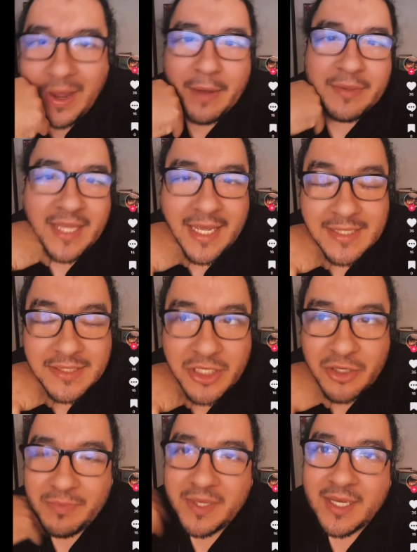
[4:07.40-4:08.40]
But they ask
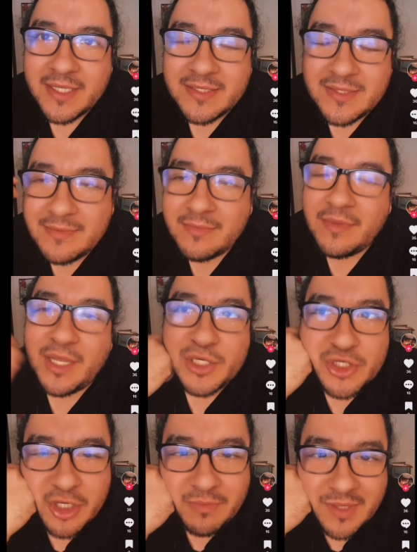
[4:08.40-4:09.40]
you because they
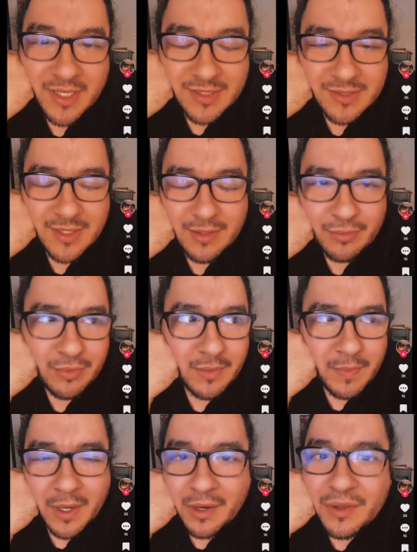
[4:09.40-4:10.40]
should, because we're
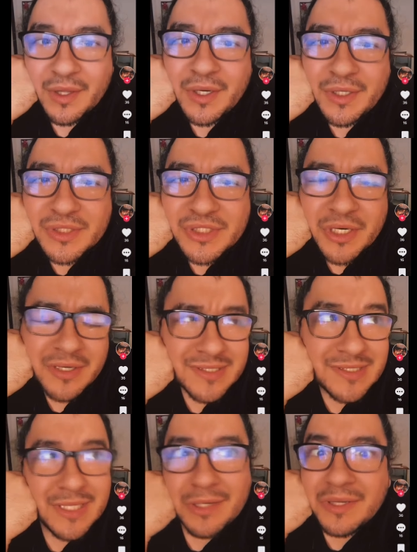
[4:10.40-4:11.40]
part of the culture.
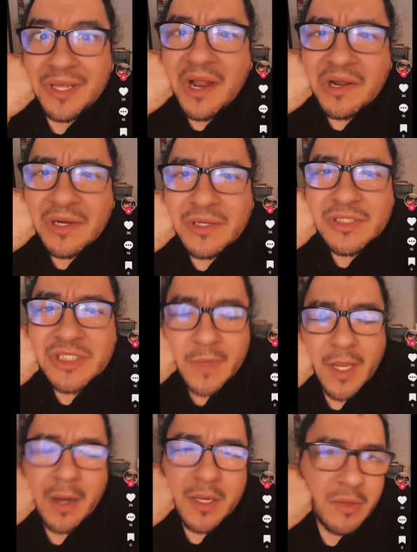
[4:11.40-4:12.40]
It's literally our culture.
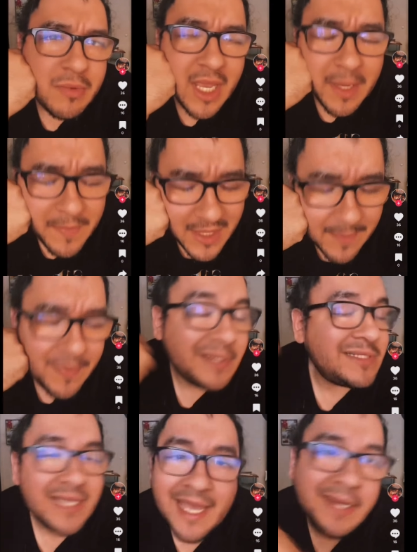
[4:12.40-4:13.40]
Aren't you
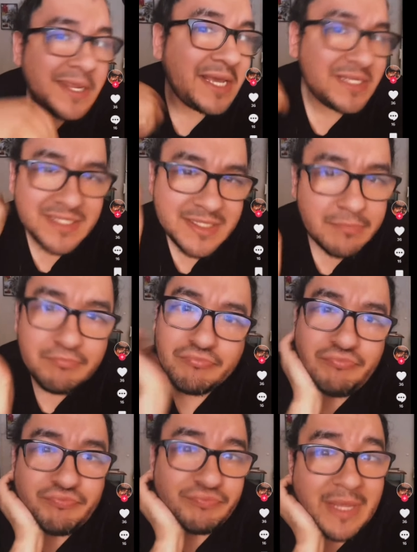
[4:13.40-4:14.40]
gatekeepers? Again, yes.
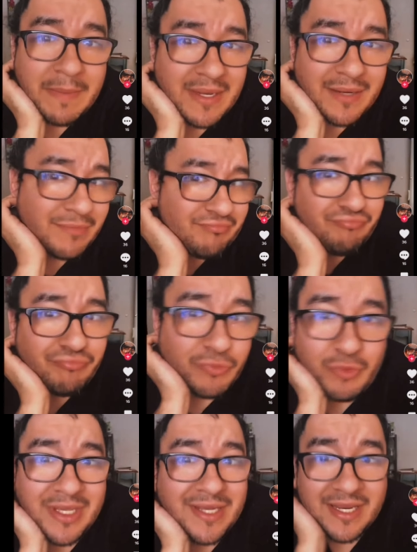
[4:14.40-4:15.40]
I mean,
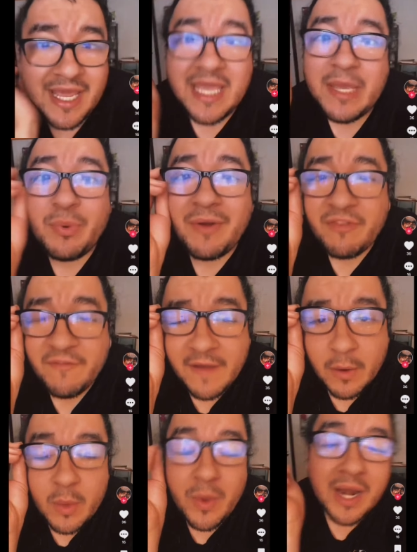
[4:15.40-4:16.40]
we can gatekeep whatever the
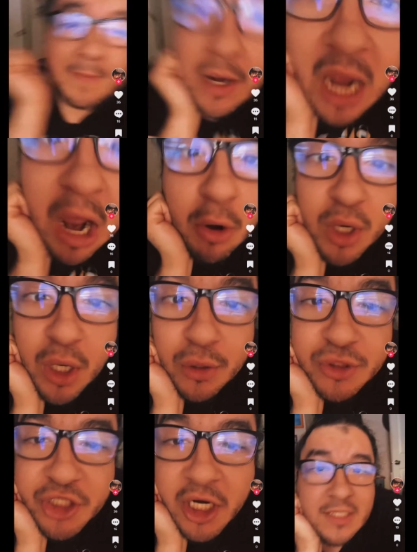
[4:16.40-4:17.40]
fuck we want about our
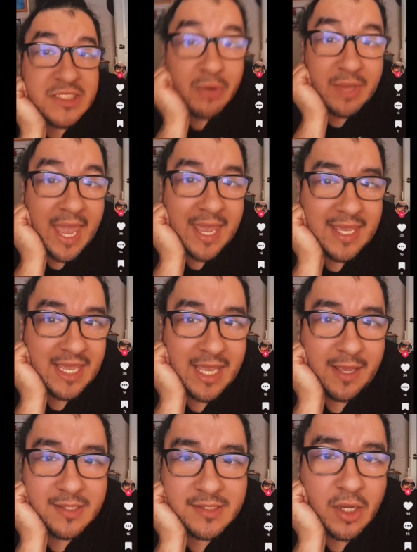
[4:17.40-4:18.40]
culture. So
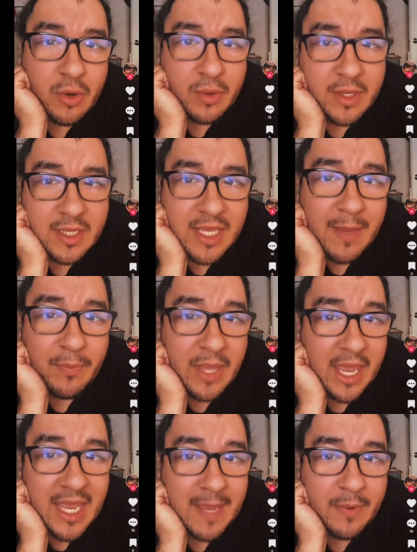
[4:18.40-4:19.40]
keep
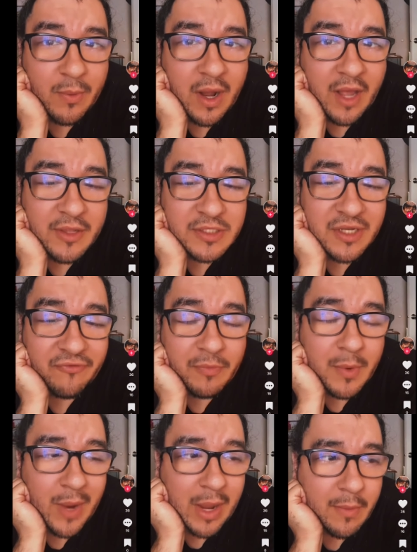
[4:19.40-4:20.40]
gatekeeping while others learn
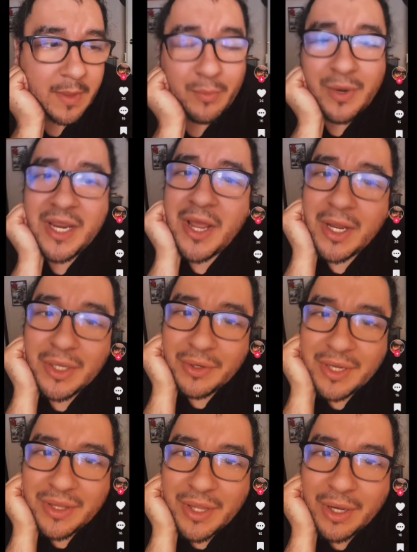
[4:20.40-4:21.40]
from a white woman. What are y'all
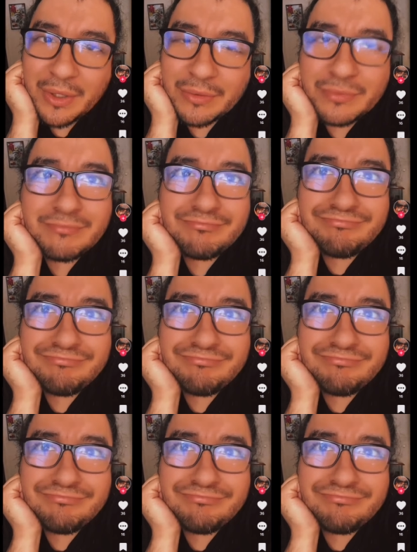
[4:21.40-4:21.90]
learning though?